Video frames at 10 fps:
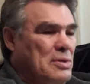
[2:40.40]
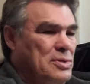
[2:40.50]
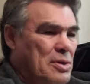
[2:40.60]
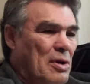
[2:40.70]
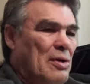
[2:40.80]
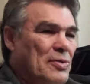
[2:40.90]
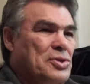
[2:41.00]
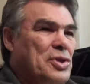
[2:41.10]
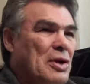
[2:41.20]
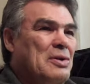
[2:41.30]
Saw off a
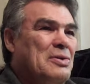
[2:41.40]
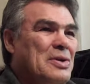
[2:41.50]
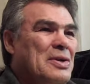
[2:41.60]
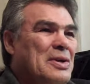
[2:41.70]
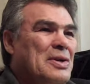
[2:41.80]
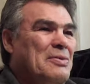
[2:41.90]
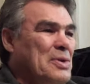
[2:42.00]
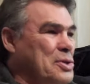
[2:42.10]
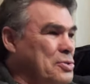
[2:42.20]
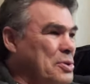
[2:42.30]
chunk
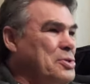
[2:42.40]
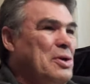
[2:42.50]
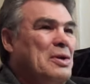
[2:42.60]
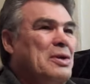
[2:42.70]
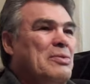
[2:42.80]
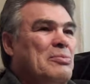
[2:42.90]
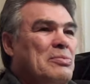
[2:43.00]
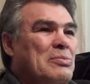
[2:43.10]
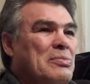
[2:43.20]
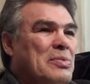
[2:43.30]
with a sweet saw and give
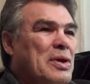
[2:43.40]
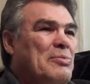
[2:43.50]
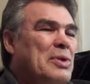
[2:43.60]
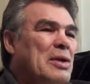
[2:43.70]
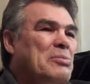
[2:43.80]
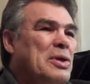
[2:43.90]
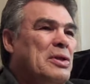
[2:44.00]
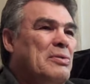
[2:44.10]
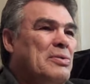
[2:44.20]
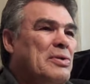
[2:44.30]
them that
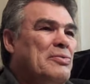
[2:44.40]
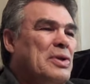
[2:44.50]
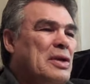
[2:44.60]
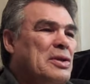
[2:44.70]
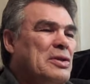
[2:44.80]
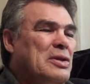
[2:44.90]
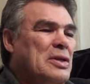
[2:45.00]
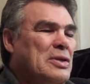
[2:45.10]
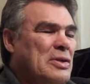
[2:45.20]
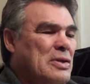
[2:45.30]
meat and whatever that they
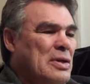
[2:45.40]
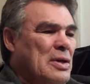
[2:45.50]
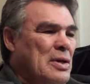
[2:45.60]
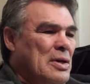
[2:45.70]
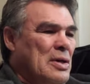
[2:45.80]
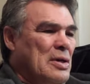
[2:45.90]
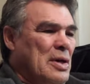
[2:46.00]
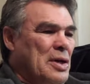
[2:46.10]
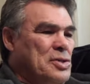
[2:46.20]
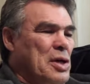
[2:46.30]
needed.
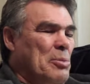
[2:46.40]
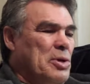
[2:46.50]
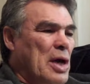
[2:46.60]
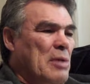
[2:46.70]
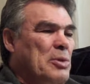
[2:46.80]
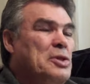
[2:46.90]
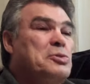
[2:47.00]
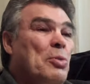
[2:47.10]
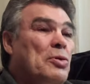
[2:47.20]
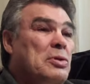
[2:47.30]
In the summertime, they
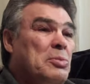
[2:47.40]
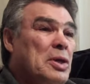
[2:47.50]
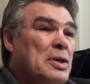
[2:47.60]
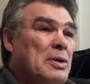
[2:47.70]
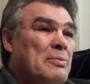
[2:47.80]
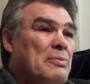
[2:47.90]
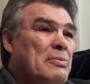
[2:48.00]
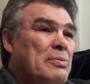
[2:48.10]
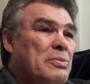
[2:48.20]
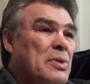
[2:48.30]
smoked the meat.
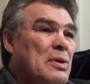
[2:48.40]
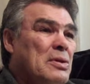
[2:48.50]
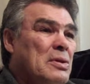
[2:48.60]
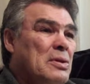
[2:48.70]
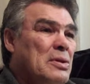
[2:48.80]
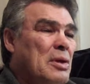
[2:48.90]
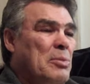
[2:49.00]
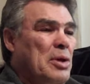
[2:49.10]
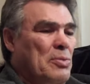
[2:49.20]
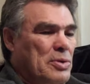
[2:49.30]
They
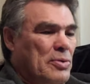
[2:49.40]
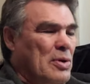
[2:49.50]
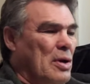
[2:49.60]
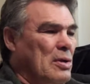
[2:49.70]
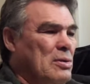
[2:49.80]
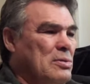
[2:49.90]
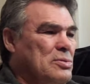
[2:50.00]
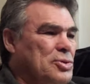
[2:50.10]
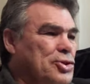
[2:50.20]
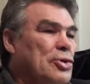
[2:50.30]
made what we call
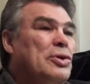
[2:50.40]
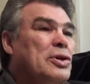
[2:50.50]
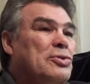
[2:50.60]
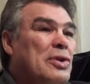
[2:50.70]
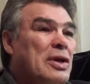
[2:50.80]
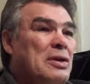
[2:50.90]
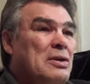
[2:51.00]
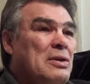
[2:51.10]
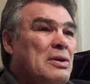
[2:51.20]
jerky today.